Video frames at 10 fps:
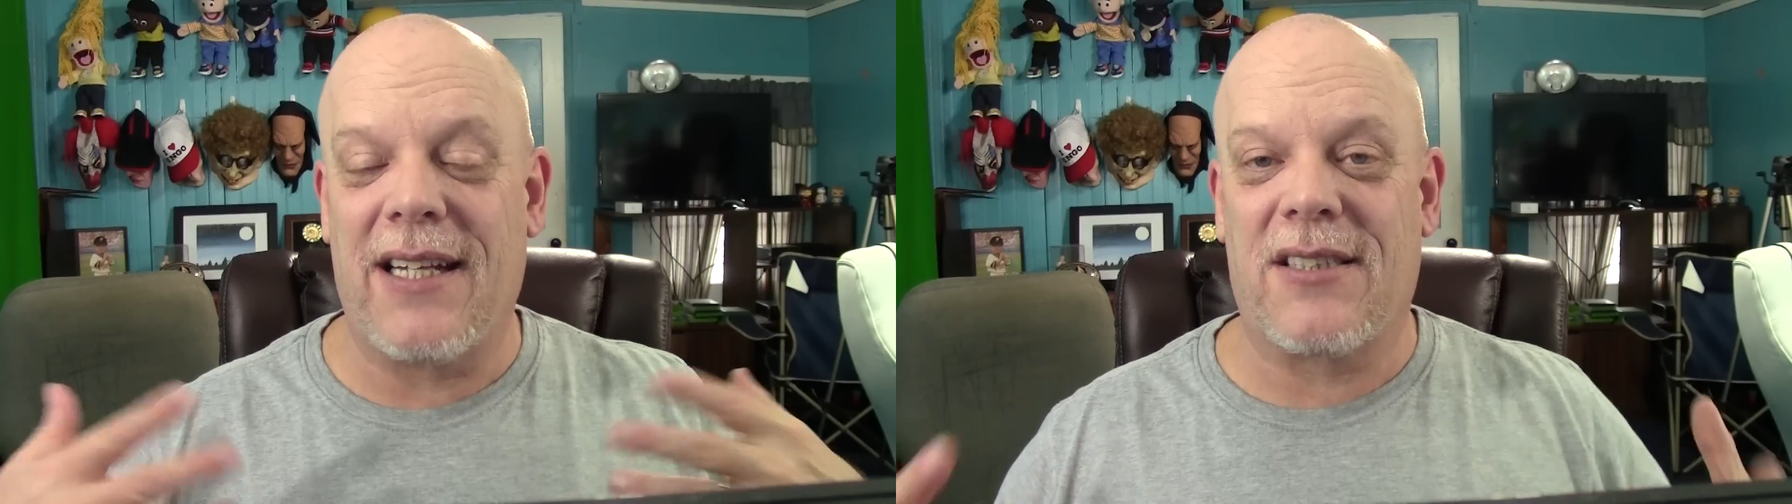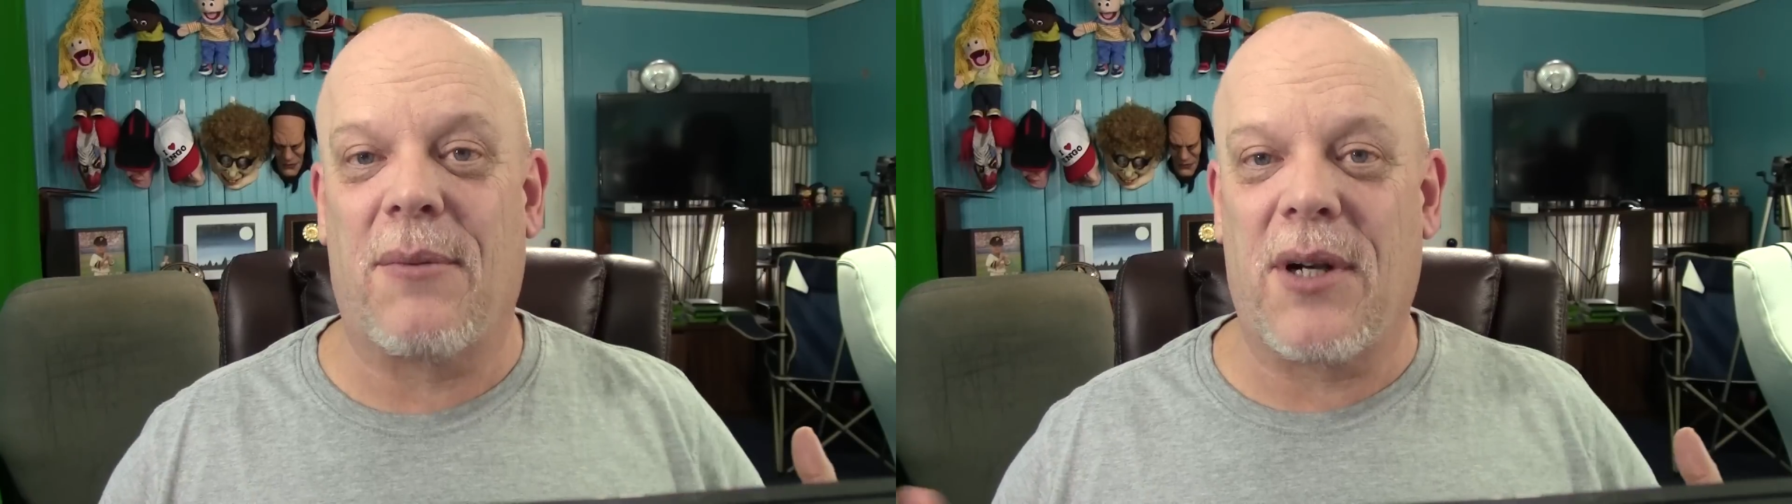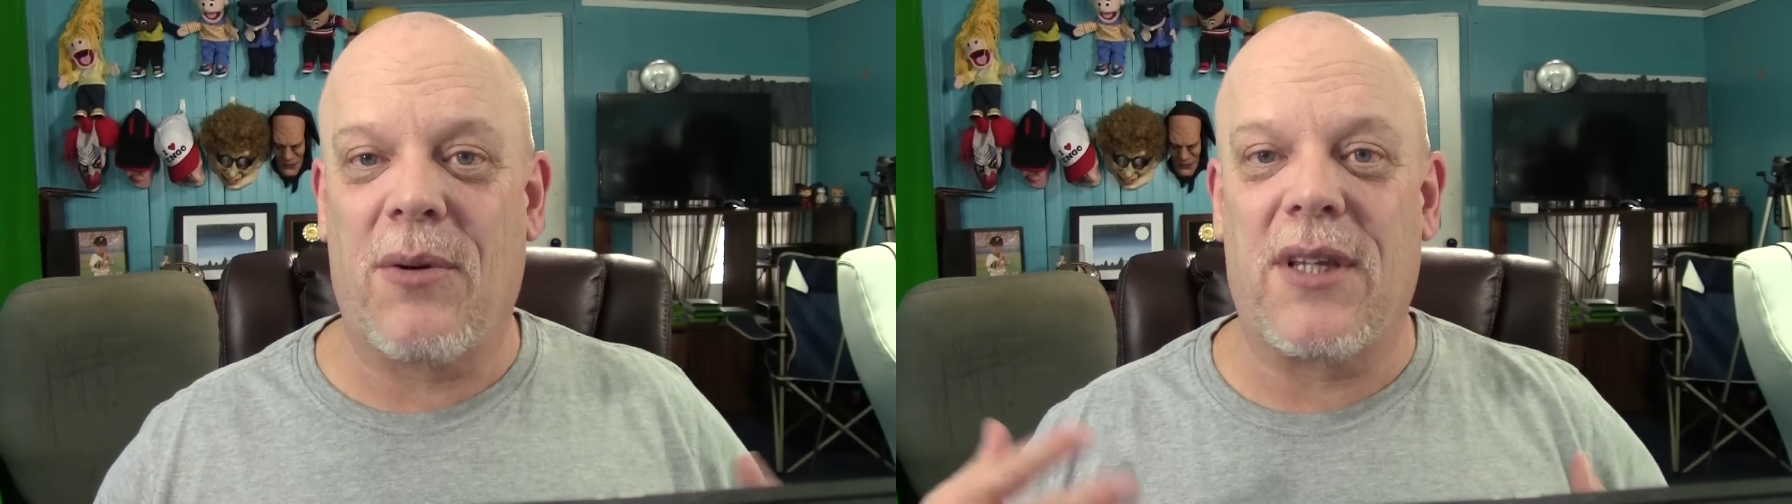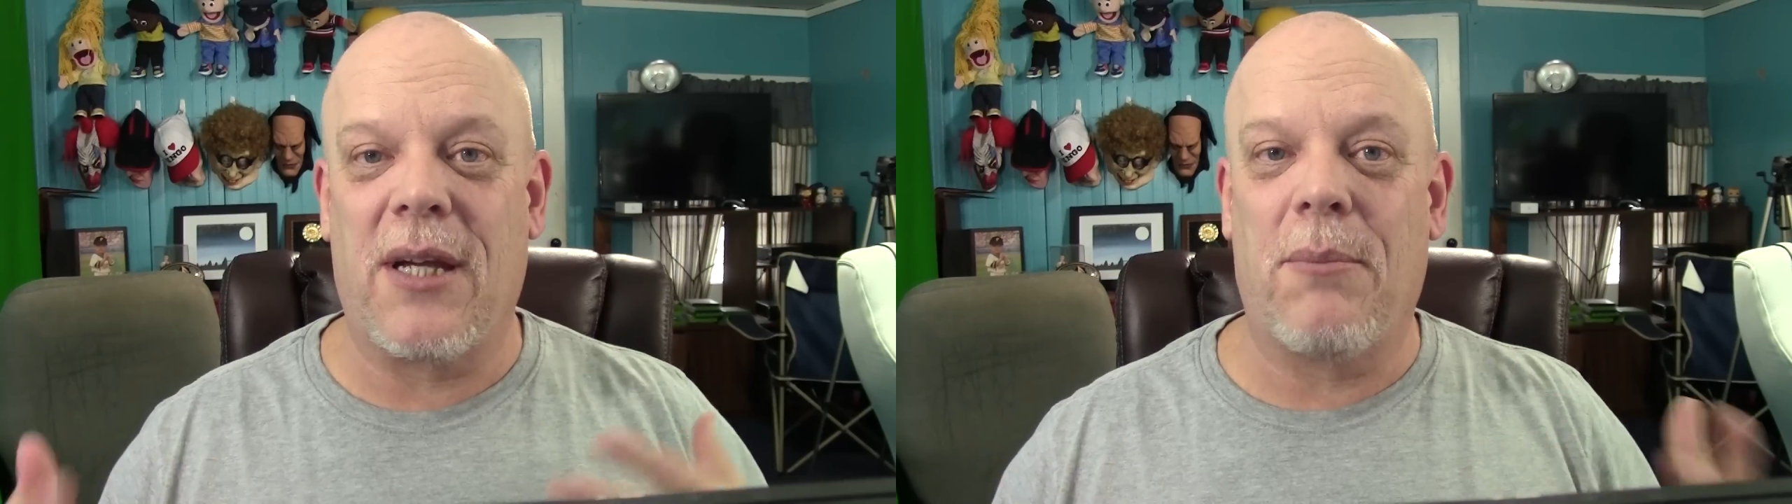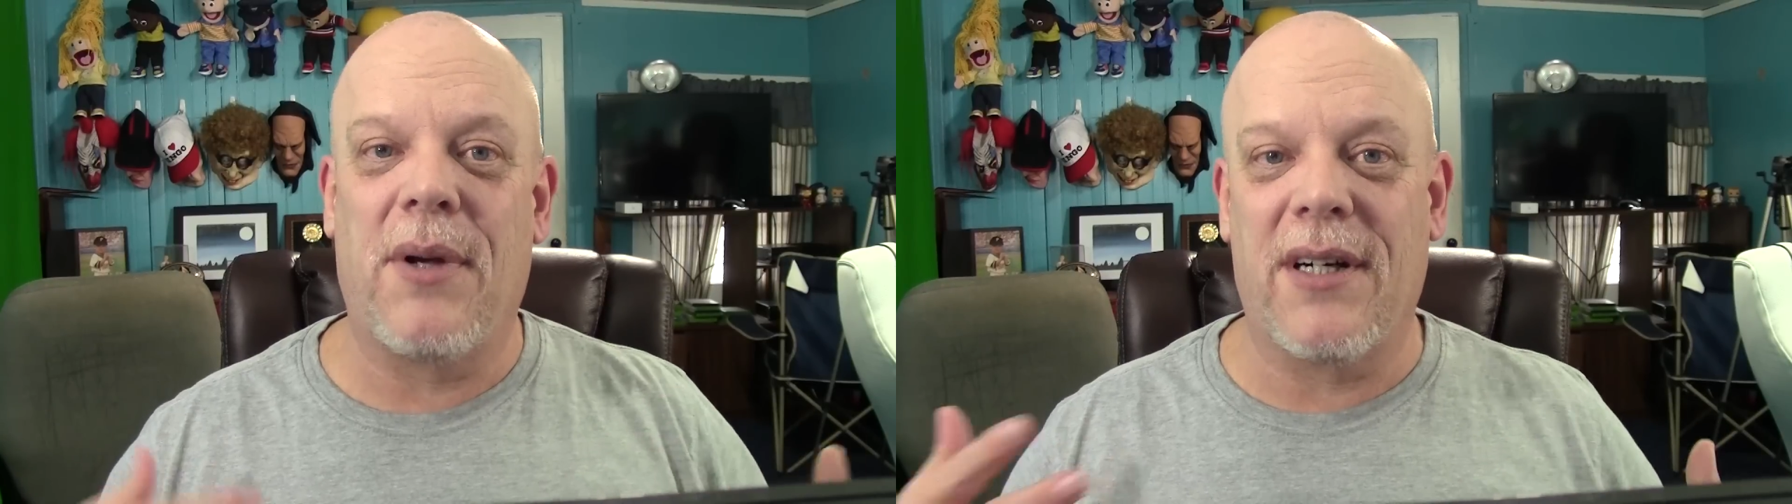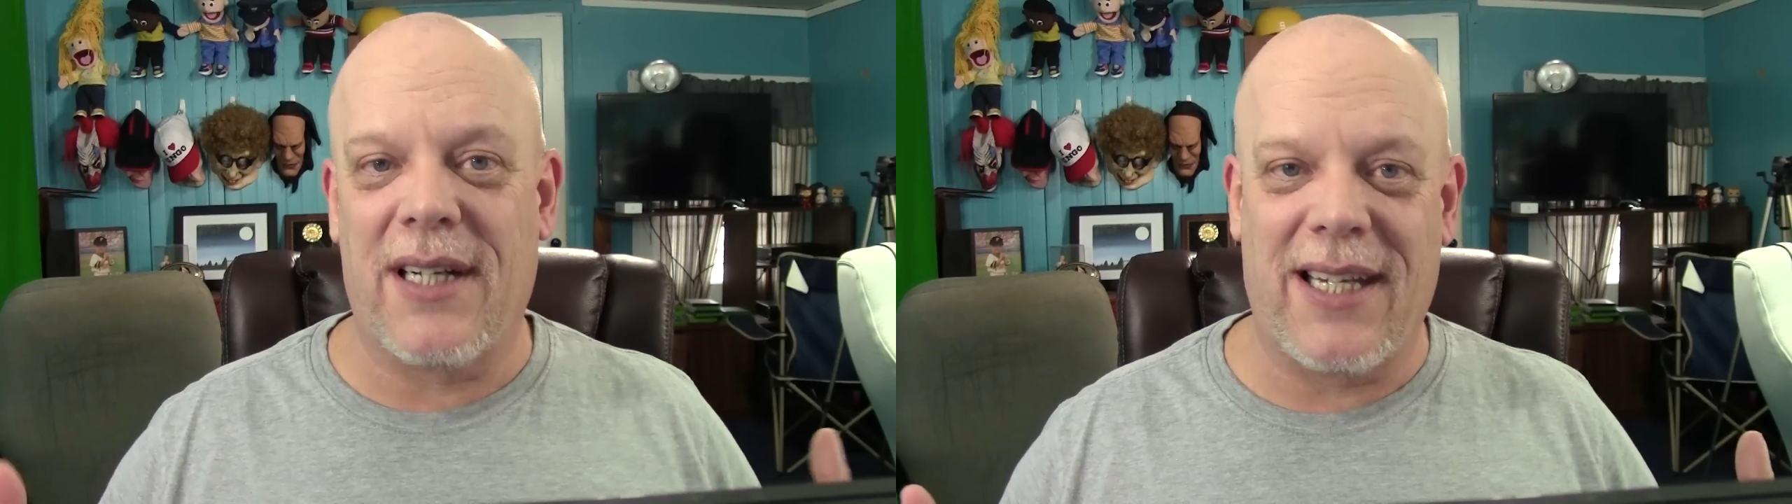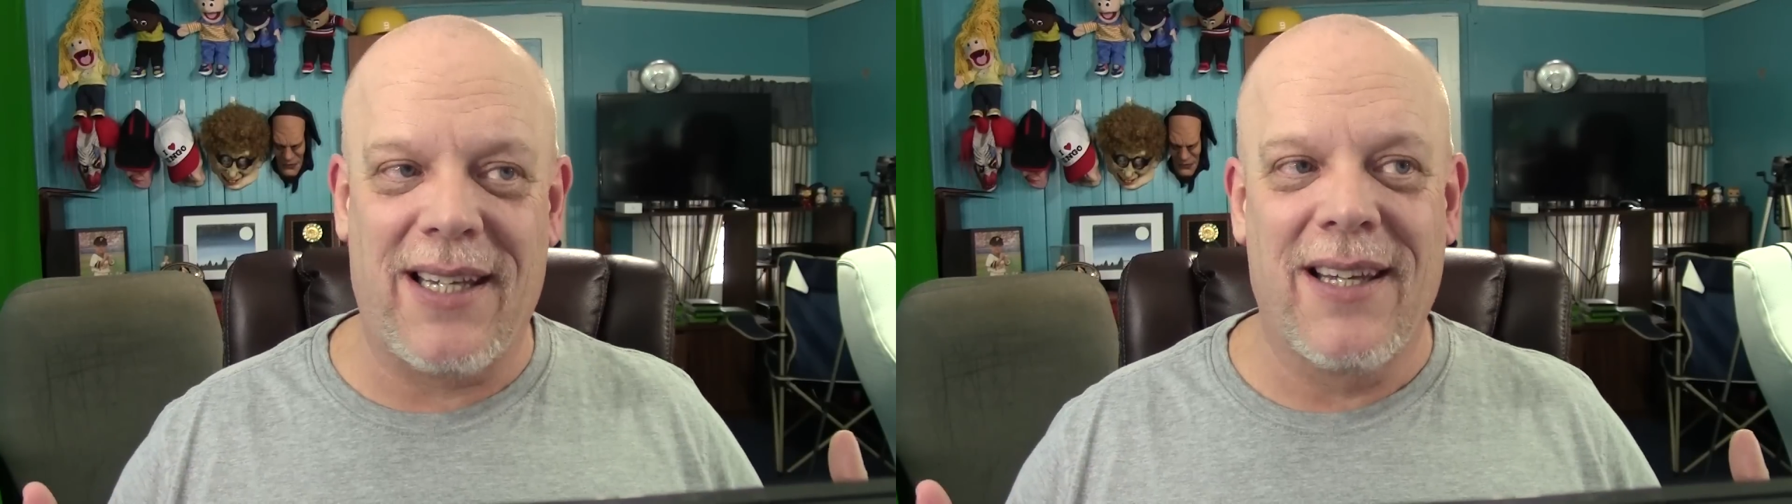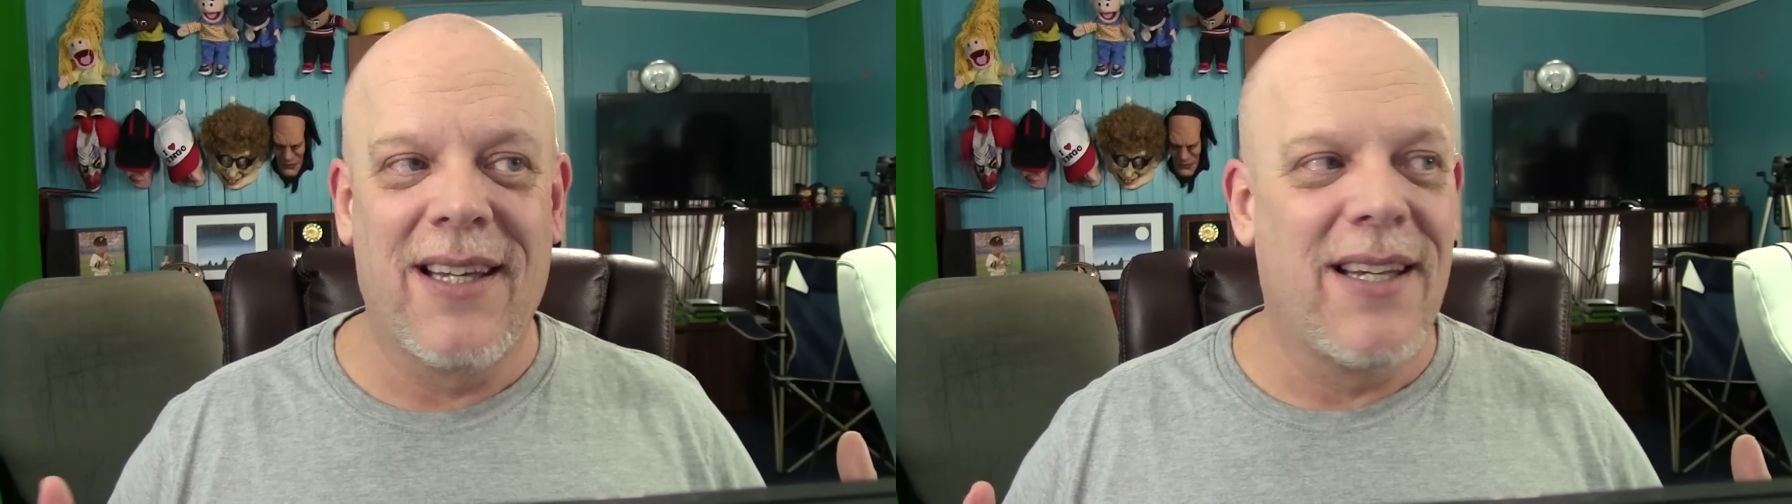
and somebody with the ability